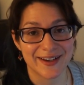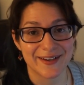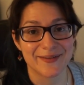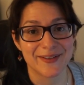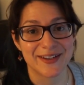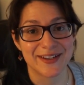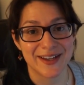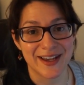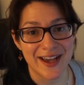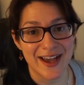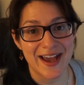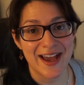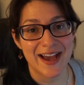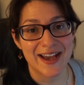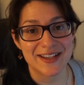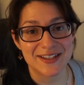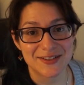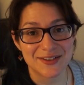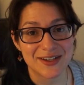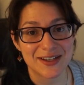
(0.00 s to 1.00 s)
I mean,
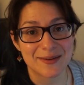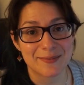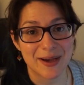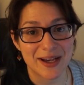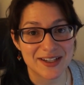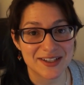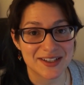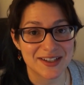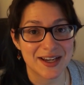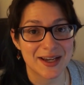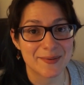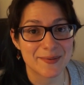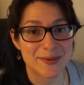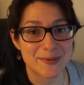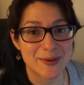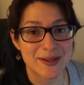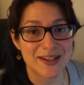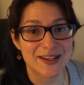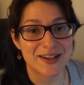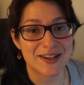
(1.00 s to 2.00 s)
as you can imagine, I'm
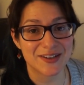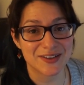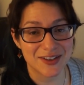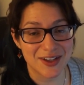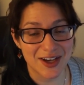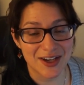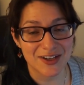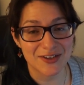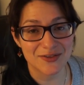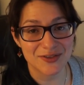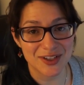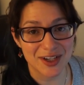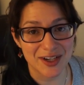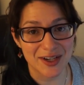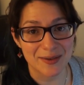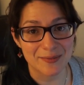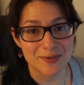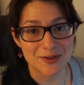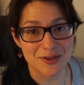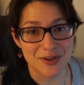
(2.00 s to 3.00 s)
spending a lot of
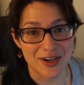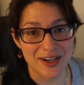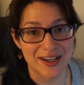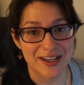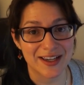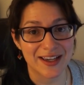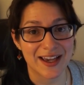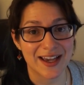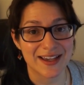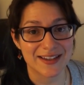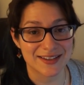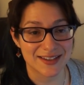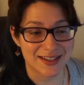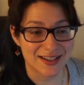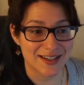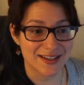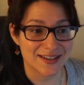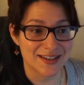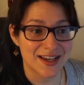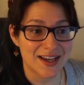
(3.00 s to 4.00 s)
time training as it
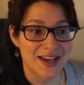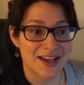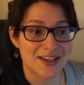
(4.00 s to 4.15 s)
is.